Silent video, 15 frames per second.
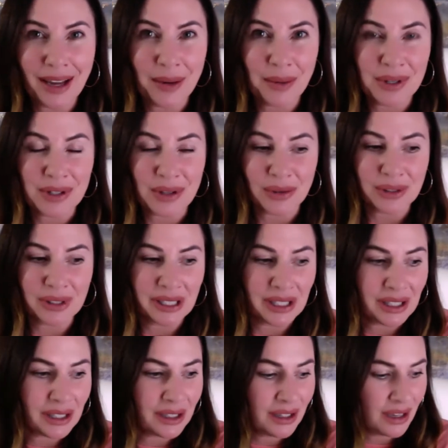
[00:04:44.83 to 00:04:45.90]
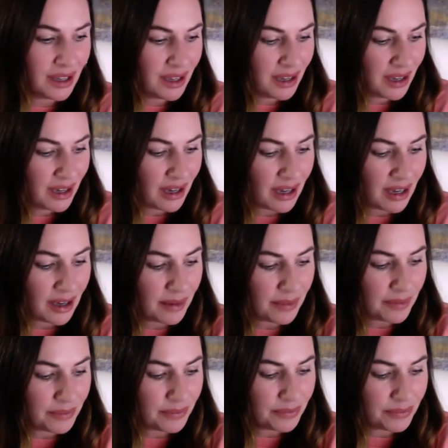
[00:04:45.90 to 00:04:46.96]
I was only,
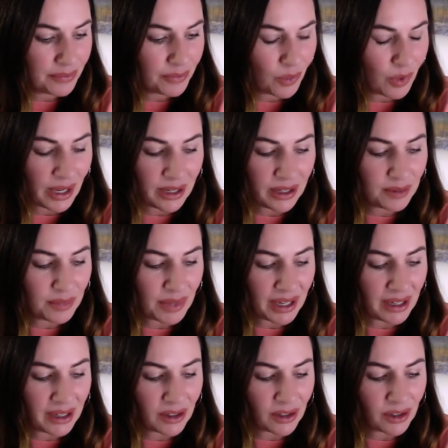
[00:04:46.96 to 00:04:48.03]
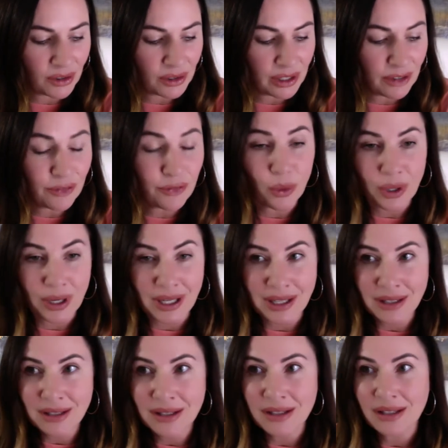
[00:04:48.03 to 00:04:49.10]
in my early
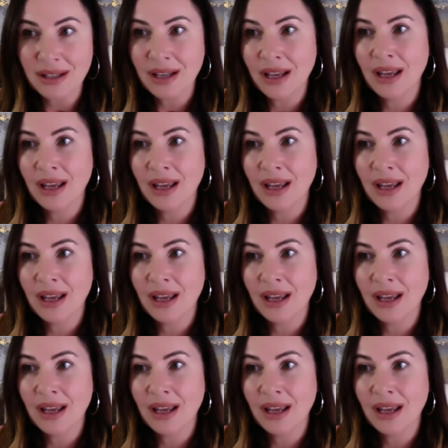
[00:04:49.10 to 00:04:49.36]
40s.